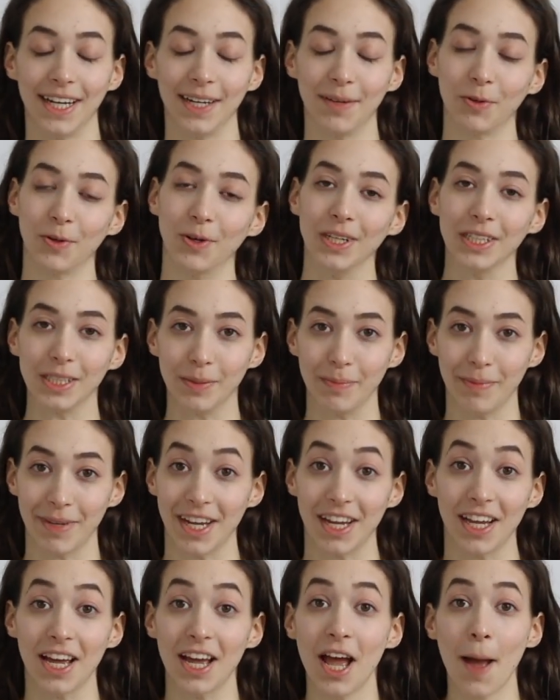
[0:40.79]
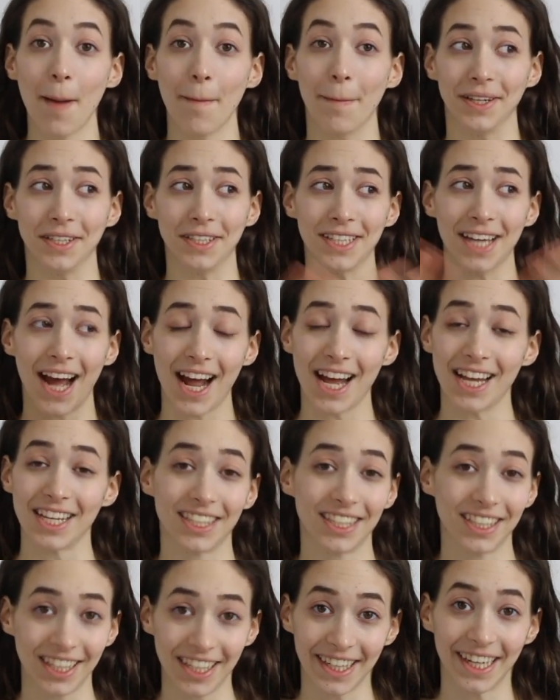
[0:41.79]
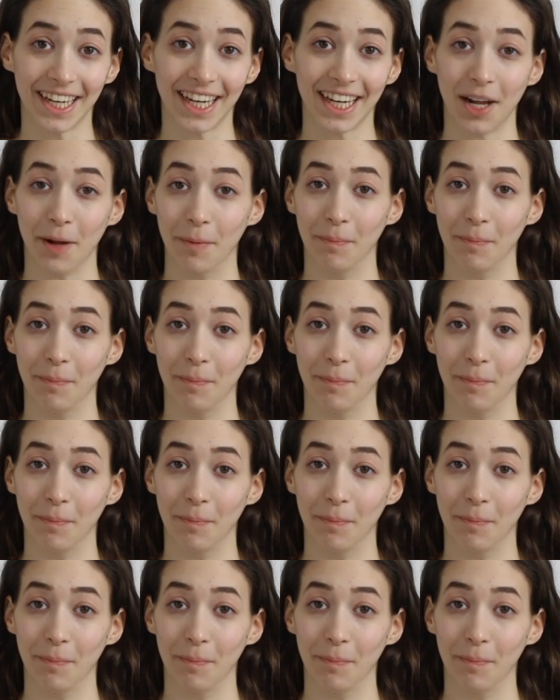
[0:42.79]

and I'm going to be bedazzling it